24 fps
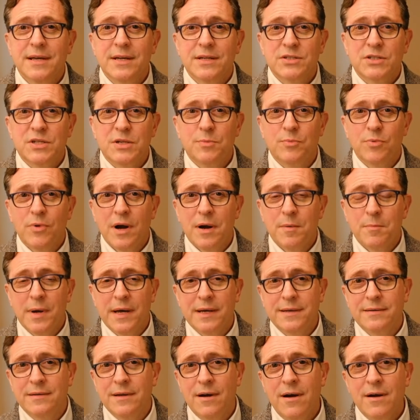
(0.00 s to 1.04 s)
she brought my
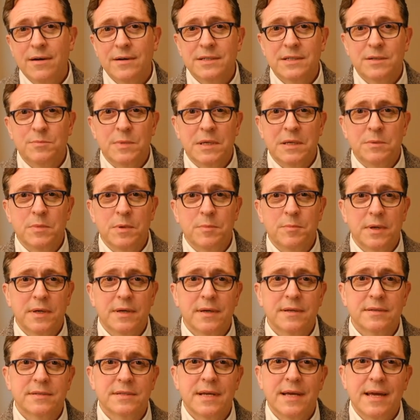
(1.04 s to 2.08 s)
dog to me, but
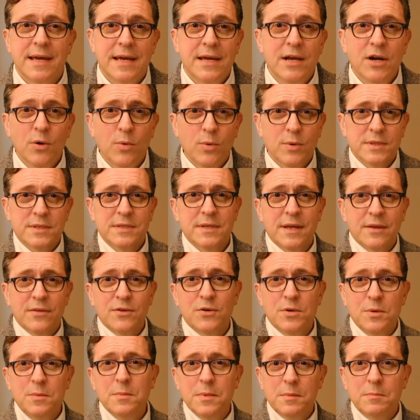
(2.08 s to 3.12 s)
because here was another
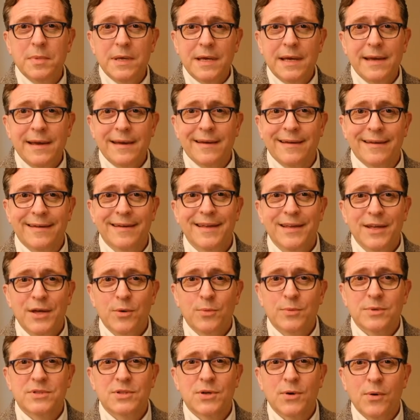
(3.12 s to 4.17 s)
human being who
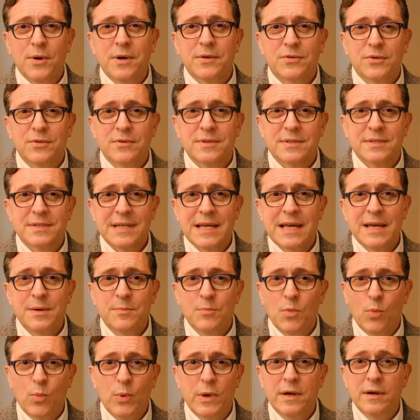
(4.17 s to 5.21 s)
was going through the
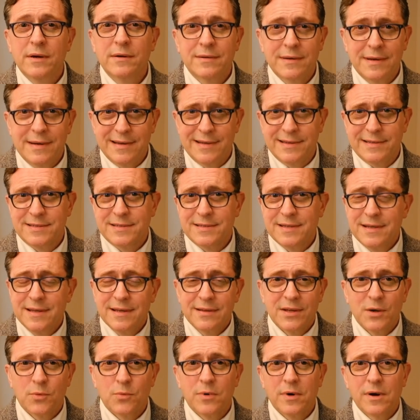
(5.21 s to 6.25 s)
same weirdness
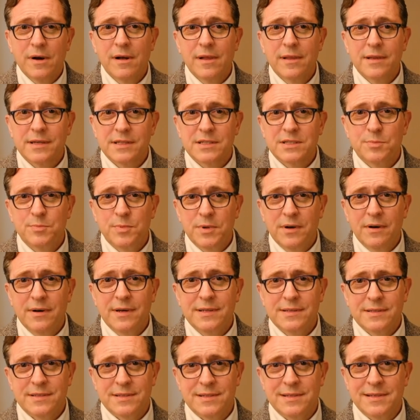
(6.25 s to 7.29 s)
that we're all
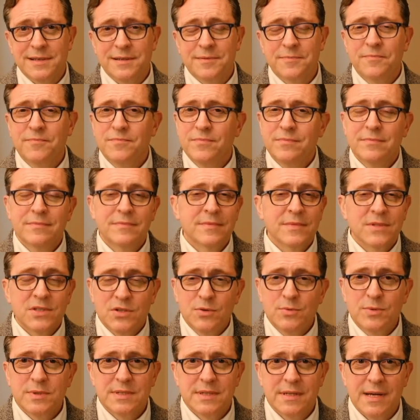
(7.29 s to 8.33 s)
experiencing.
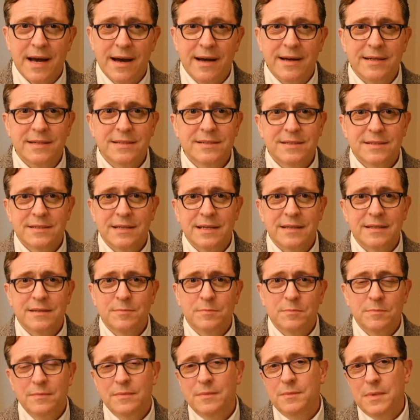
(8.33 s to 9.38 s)
She was nice,
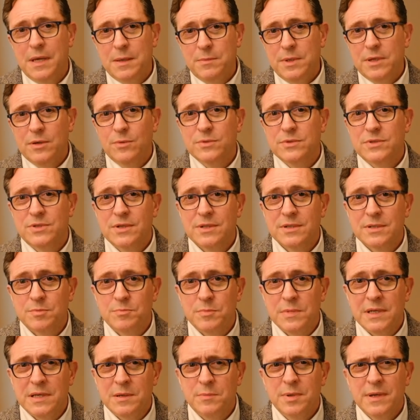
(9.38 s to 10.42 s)
and maybe it was just
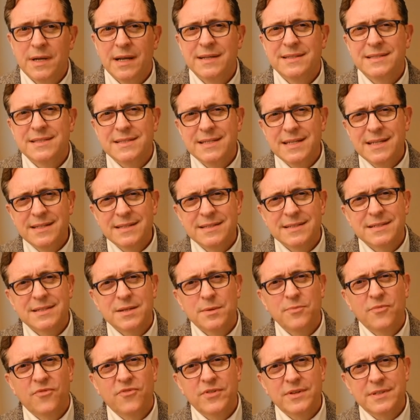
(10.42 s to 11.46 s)
me, but I sensed
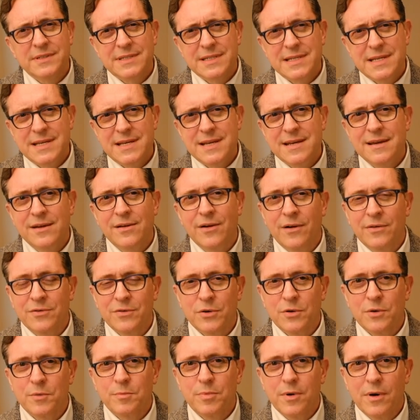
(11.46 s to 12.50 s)
some fatigue on
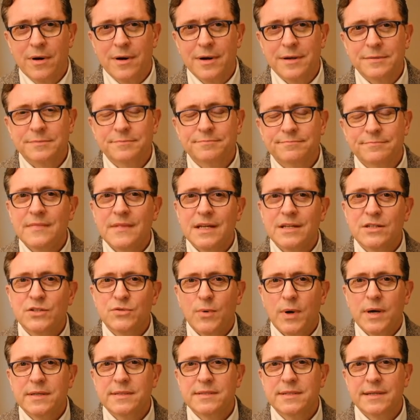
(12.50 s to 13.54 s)
her part. So
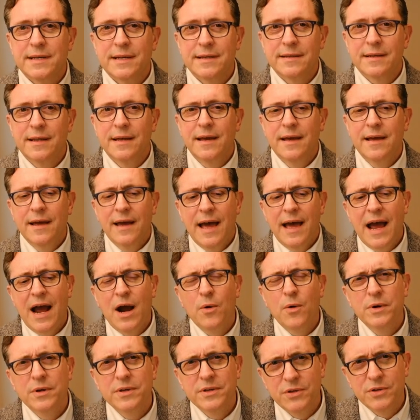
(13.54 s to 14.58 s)
I said,
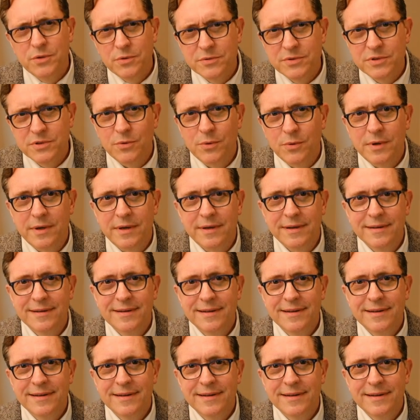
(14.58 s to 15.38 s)
"How are you doing?"